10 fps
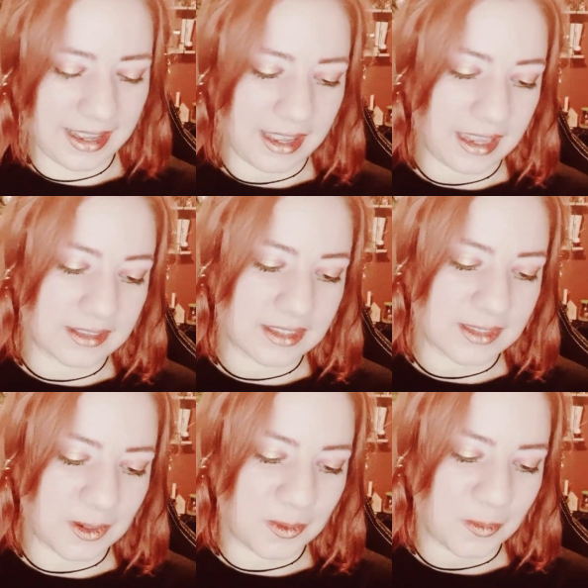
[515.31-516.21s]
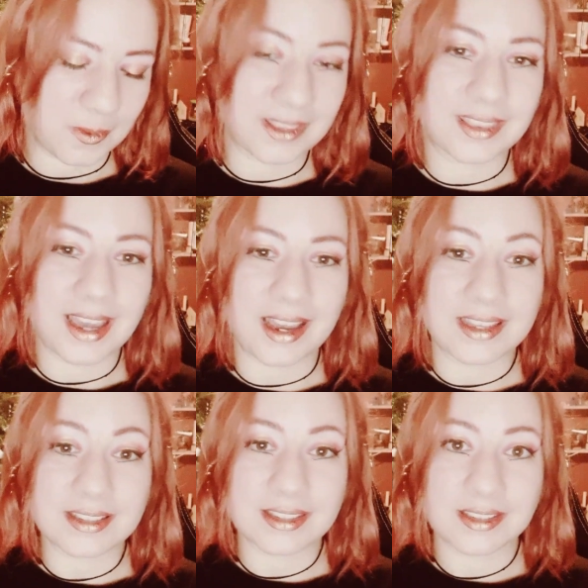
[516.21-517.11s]
and so, with
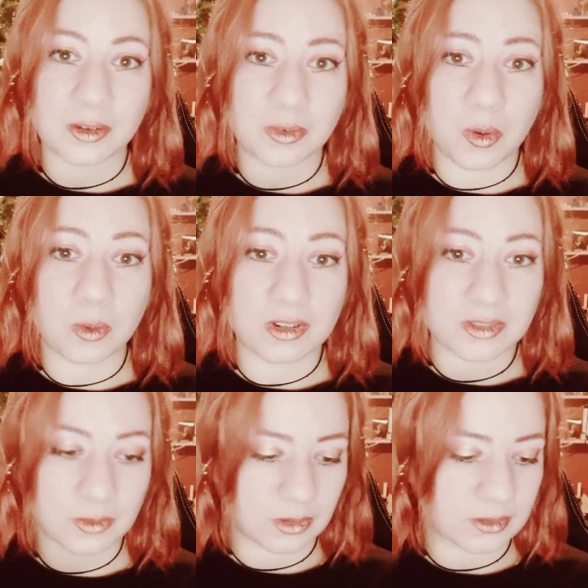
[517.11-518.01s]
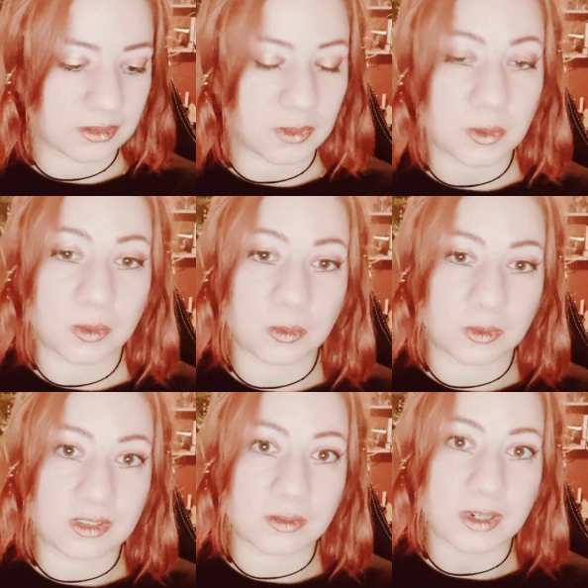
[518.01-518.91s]
that, of course, for those of you who
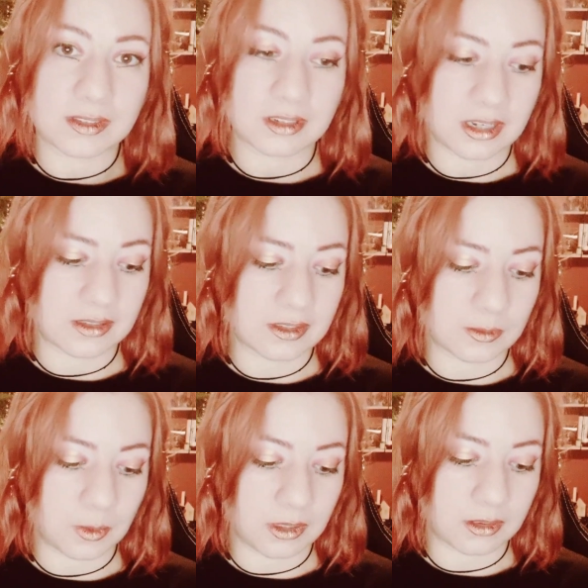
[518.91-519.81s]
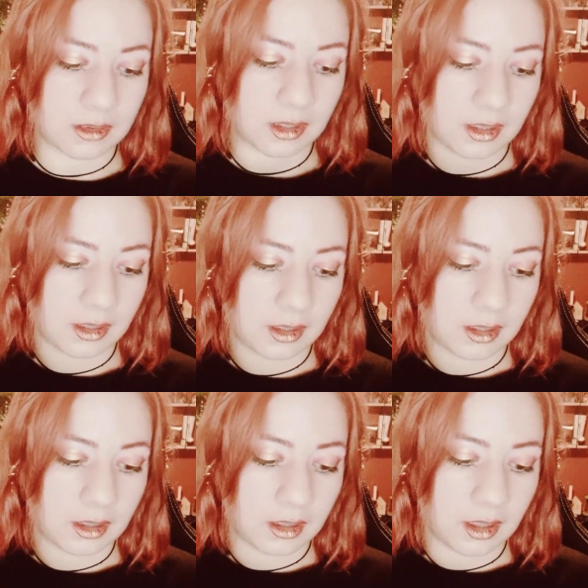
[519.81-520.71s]
this resonates with,
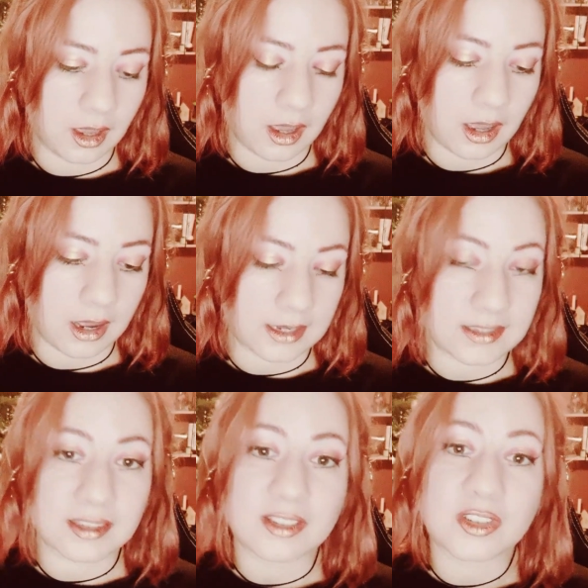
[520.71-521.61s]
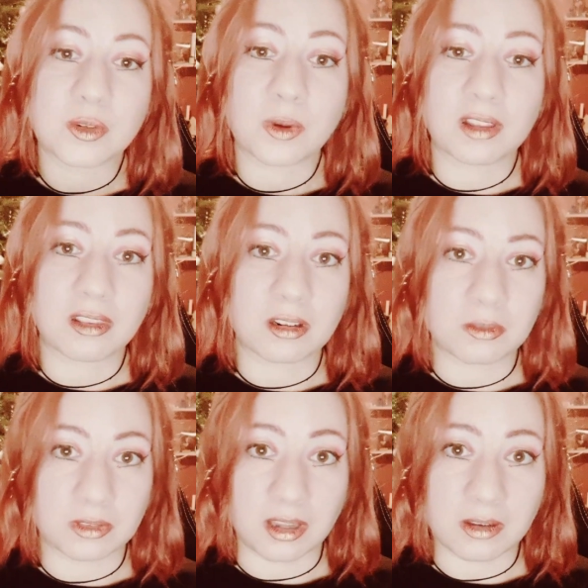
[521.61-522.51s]
I send you a lot
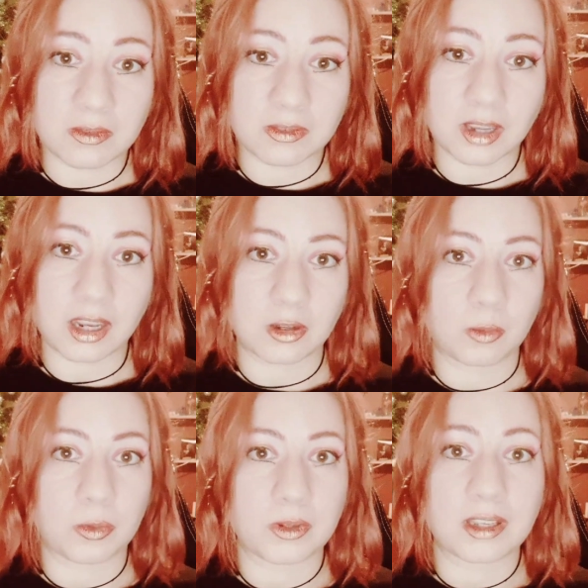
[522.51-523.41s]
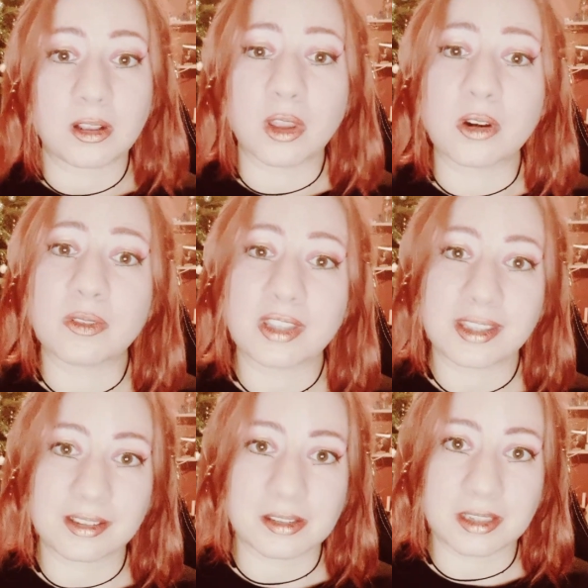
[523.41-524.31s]
of love. I hope you get a lot of
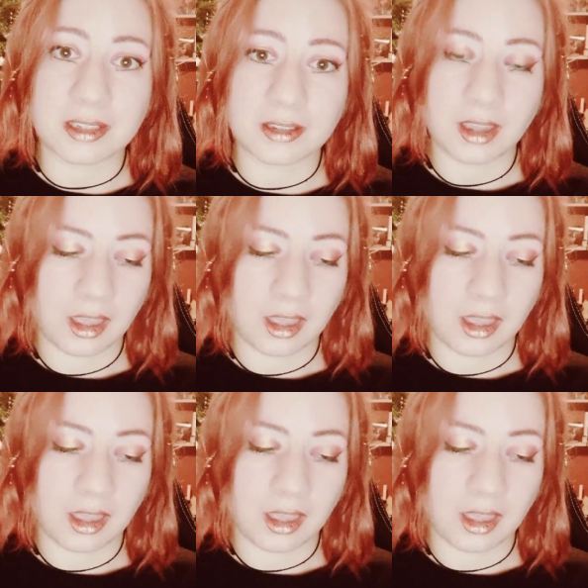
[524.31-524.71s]
healing.